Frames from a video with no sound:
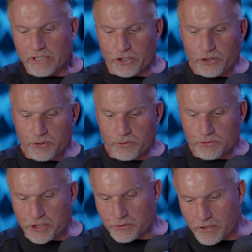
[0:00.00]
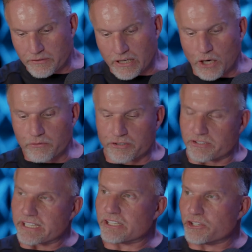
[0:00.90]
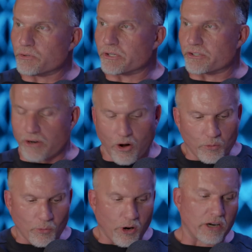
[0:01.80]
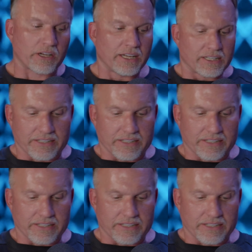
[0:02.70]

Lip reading: She was over there overseeing you with your homework.